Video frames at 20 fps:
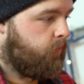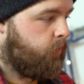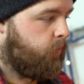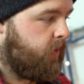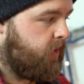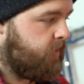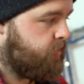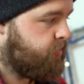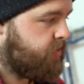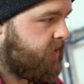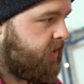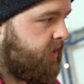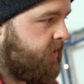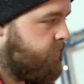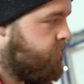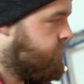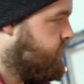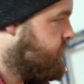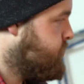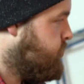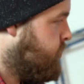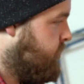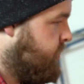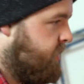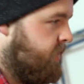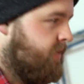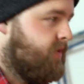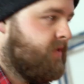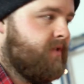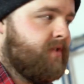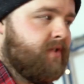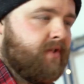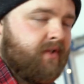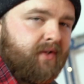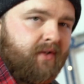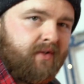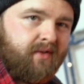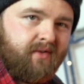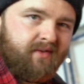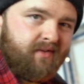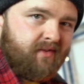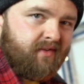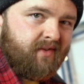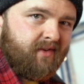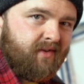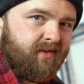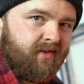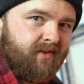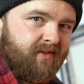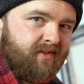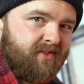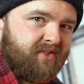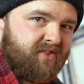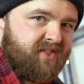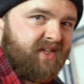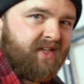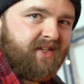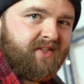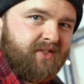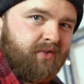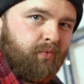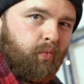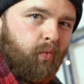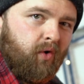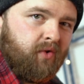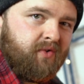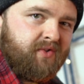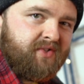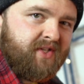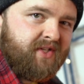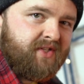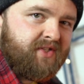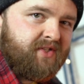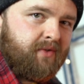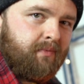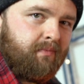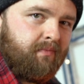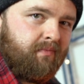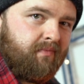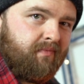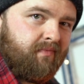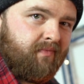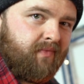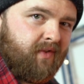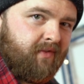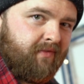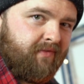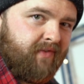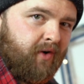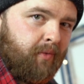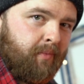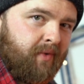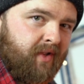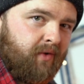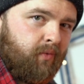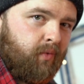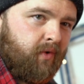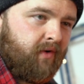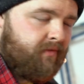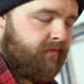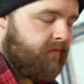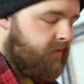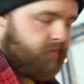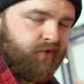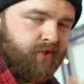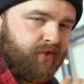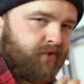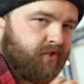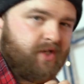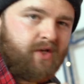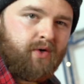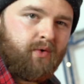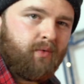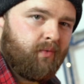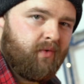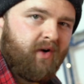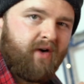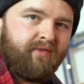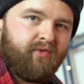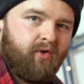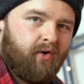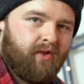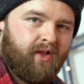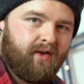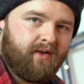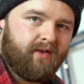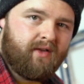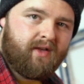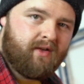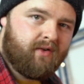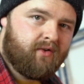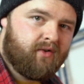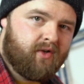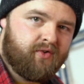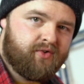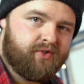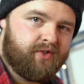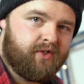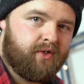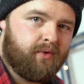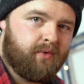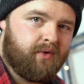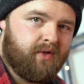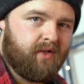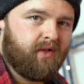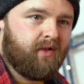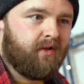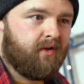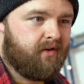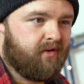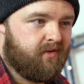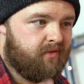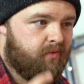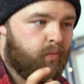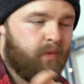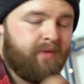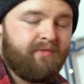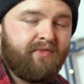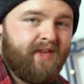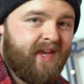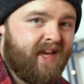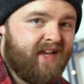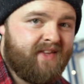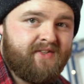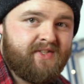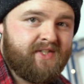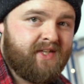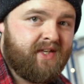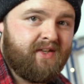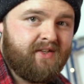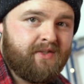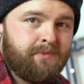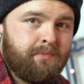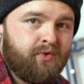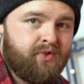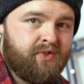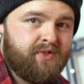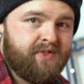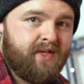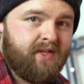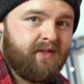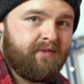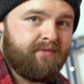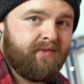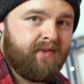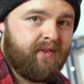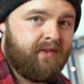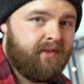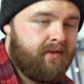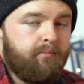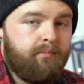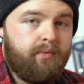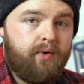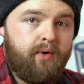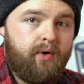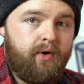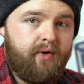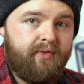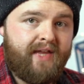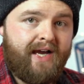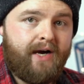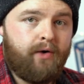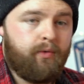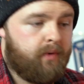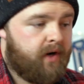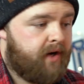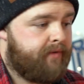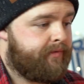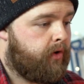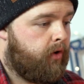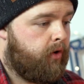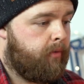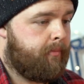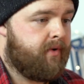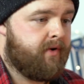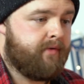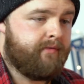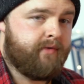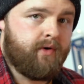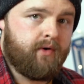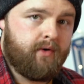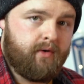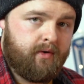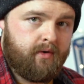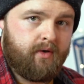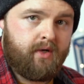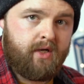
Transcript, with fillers: which I just wanted to stick to one system filming with, just so I've got that continuity with the editing as much as anything. But now I've got a bit of a